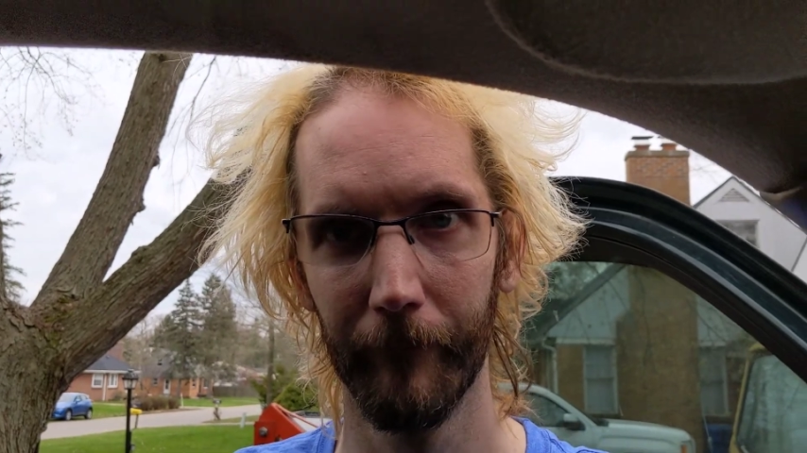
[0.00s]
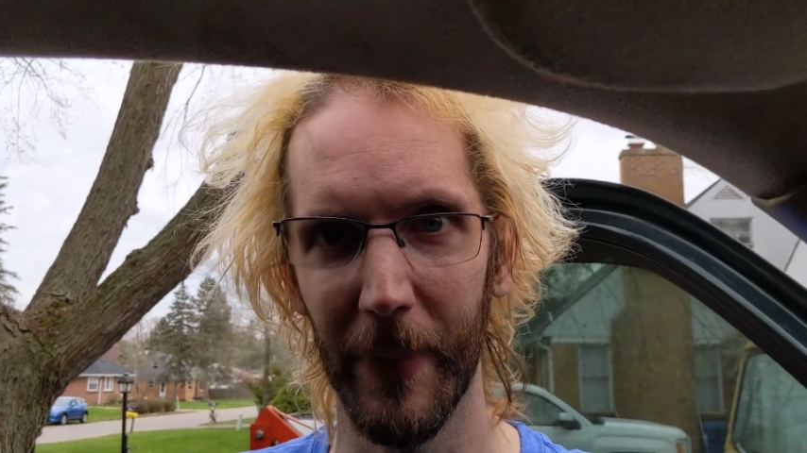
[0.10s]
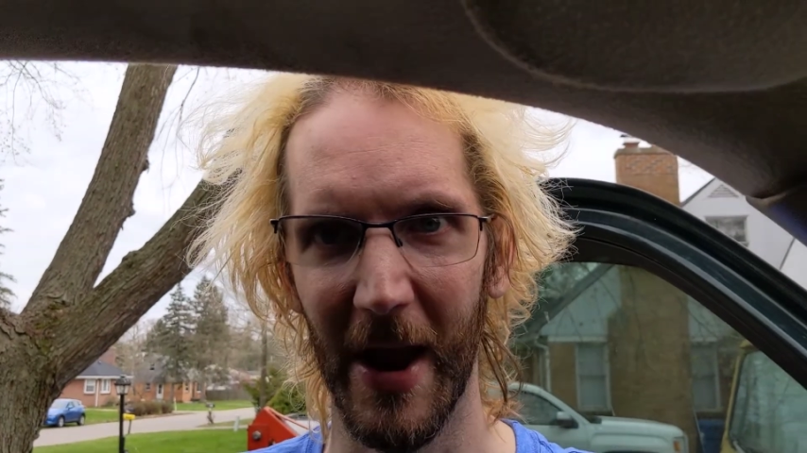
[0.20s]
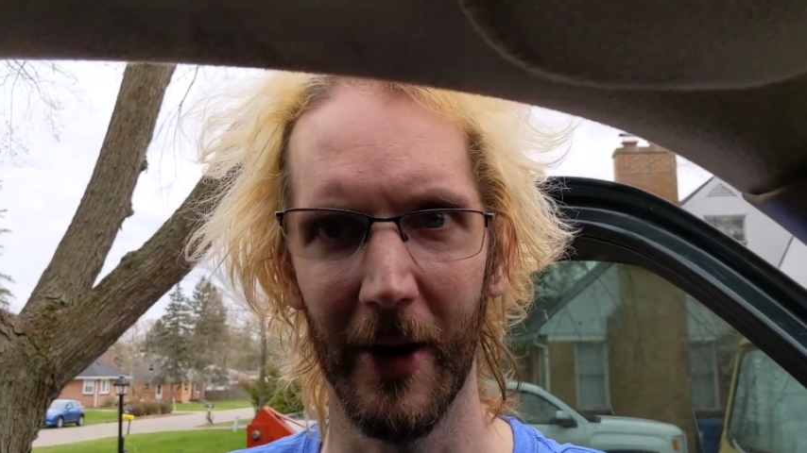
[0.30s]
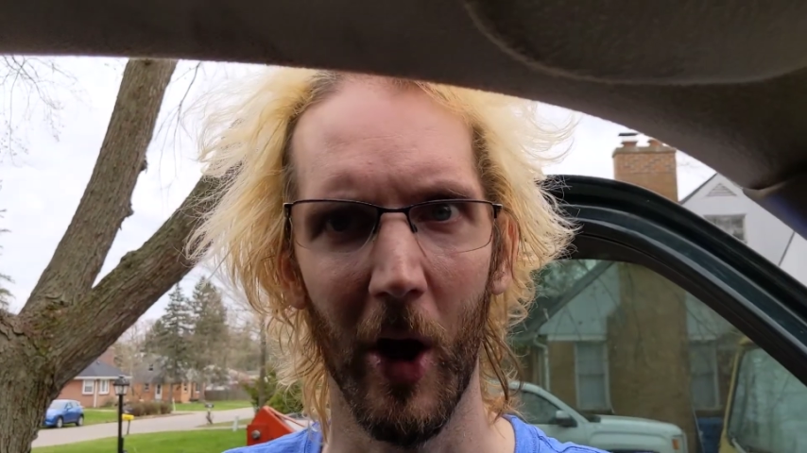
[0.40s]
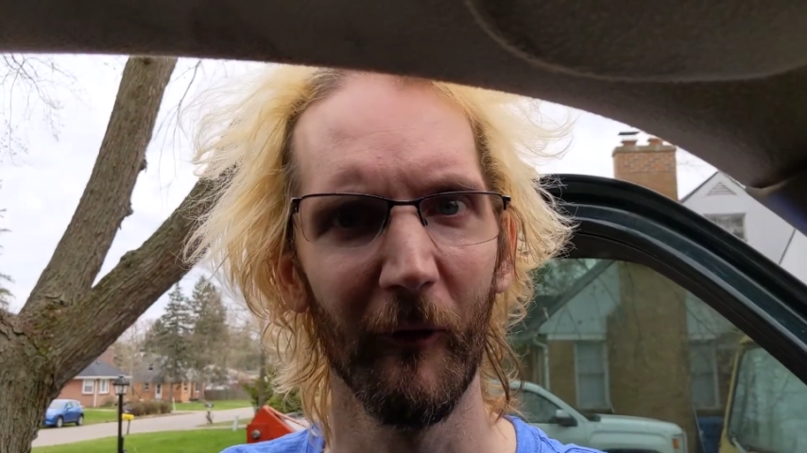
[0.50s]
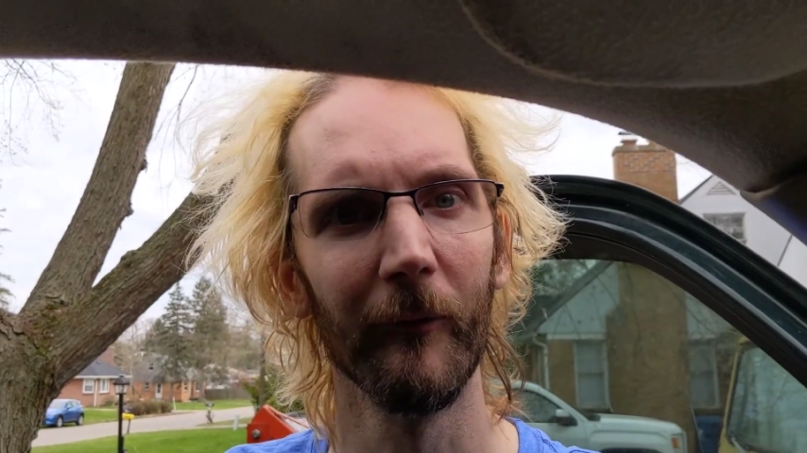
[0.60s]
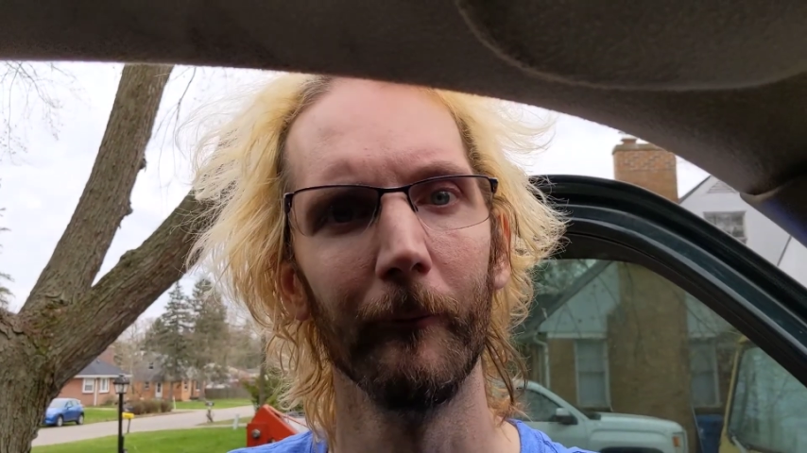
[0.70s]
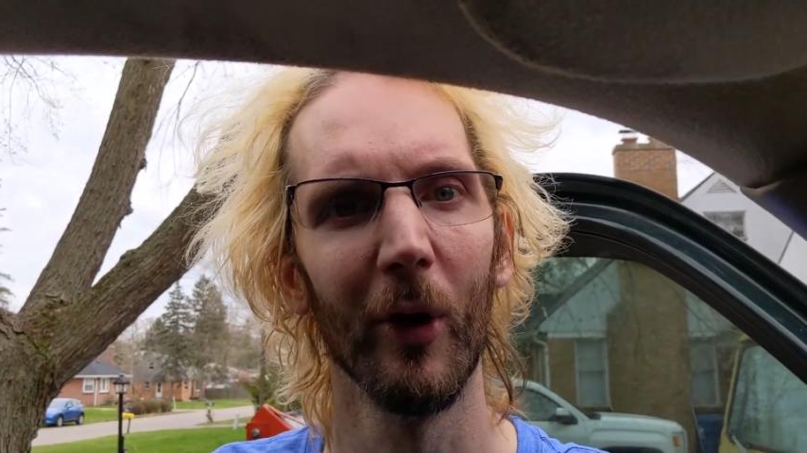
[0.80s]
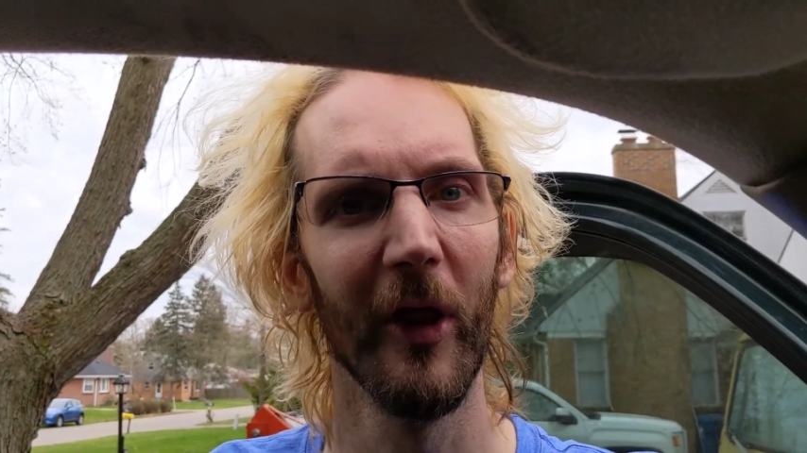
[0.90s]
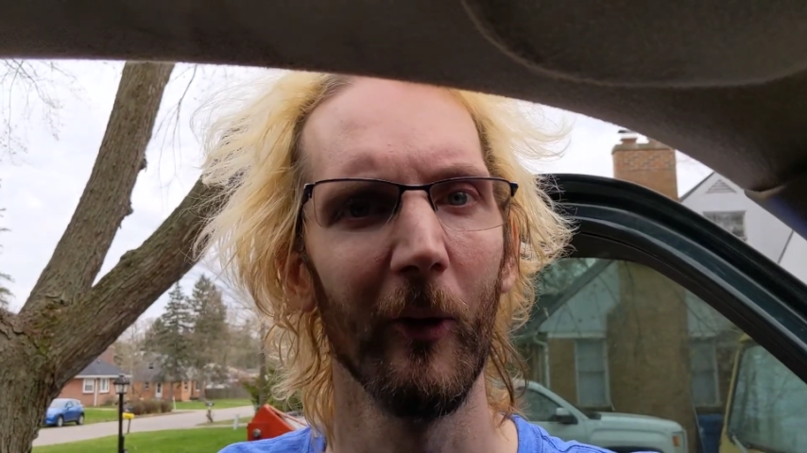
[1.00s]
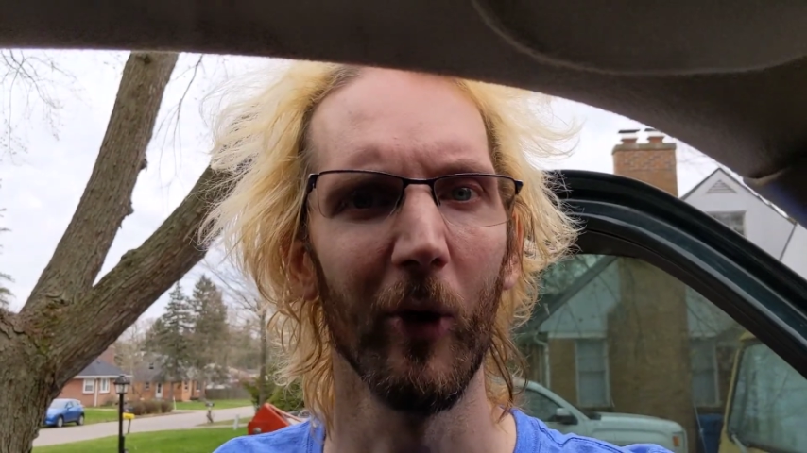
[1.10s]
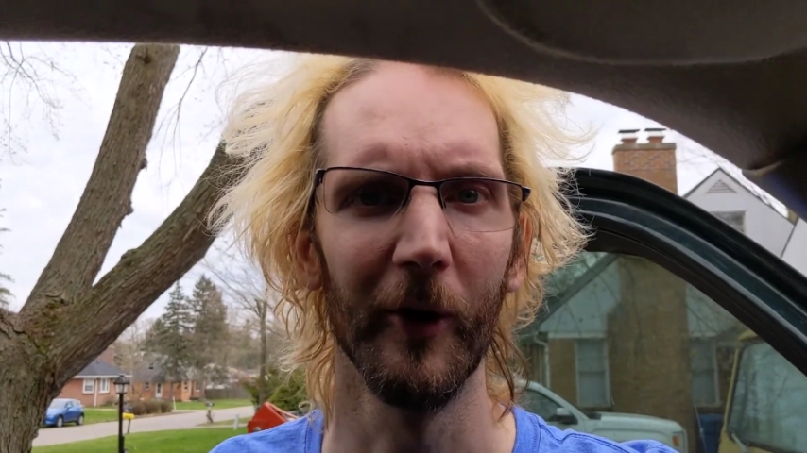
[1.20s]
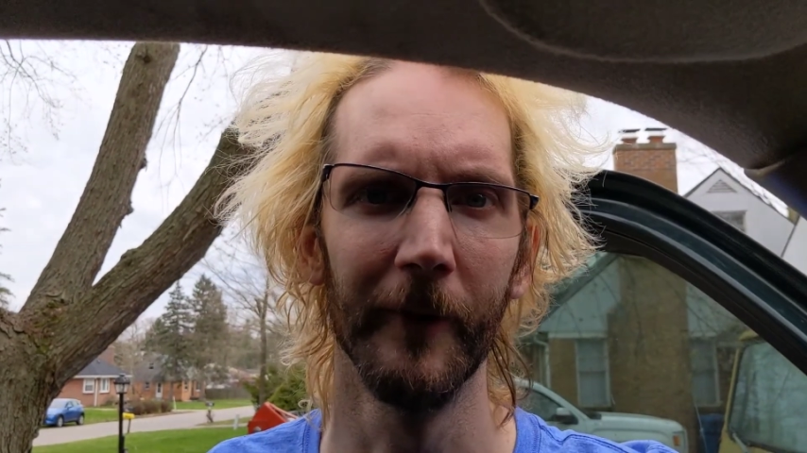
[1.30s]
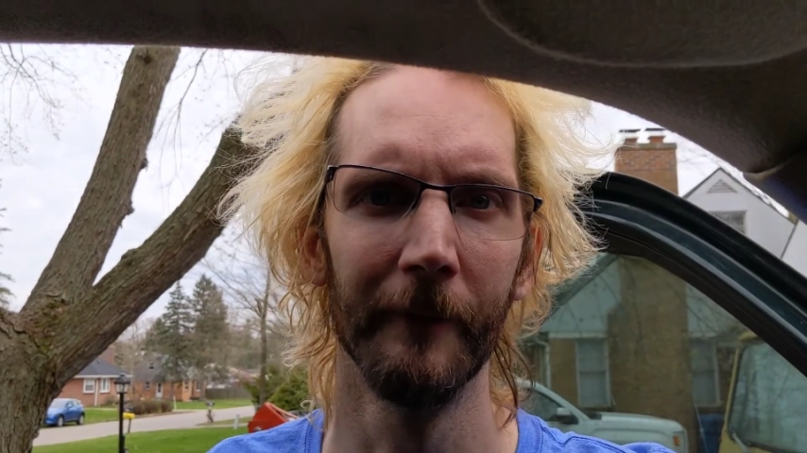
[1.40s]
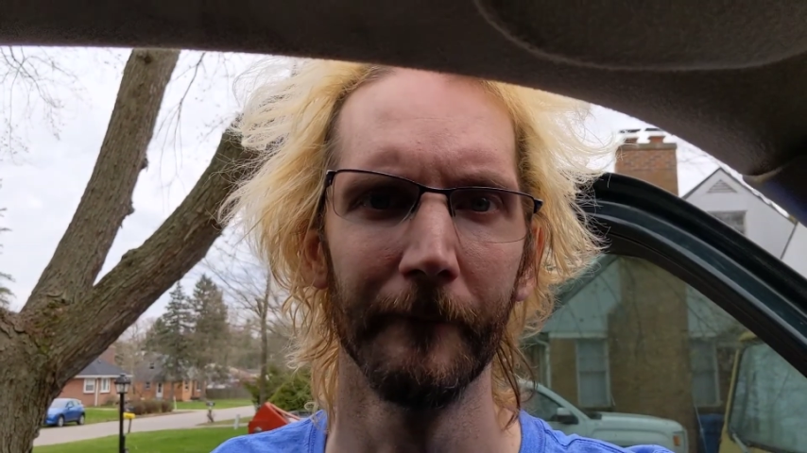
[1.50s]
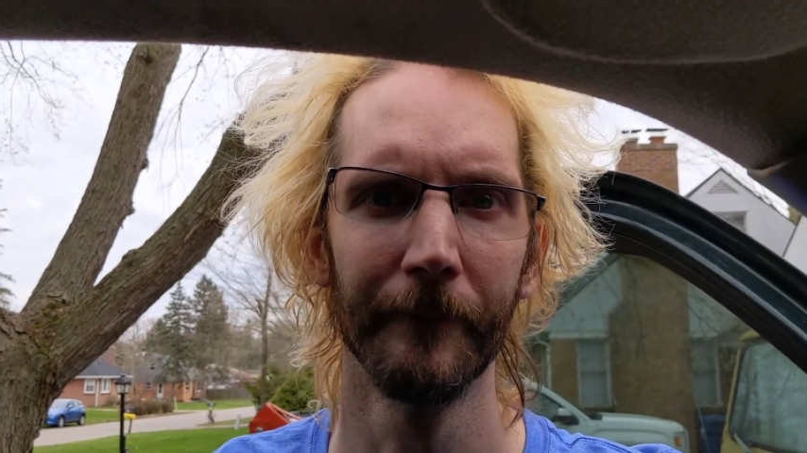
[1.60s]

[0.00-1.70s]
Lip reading: pan off and pull that one